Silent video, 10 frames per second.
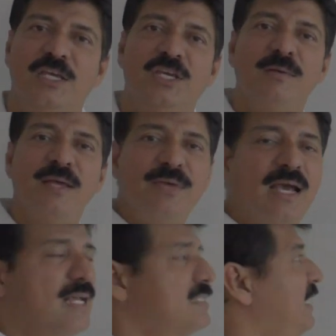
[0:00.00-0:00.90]
You may be
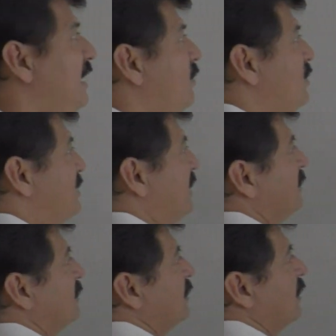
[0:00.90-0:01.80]
asked a question,